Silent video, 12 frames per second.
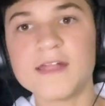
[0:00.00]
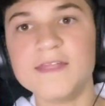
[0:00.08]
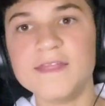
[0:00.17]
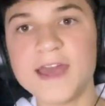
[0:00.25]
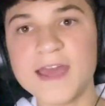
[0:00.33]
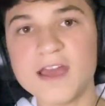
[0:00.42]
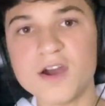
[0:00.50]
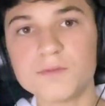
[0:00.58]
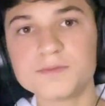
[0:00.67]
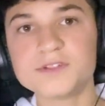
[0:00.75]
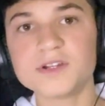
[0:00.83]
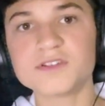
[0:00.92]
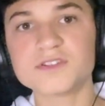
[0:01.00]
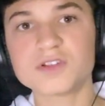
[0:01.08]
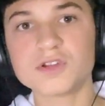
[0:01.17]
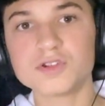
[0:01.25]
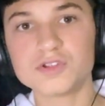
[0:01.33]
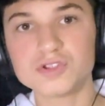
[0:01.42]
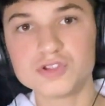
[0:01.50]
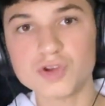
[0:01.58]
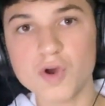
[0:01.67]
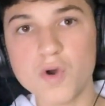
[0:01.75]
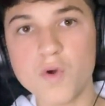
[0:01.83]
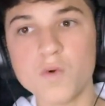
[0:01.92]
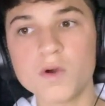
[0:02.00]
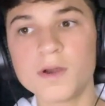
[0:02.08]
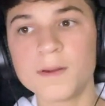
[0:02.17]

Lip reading: that helped us so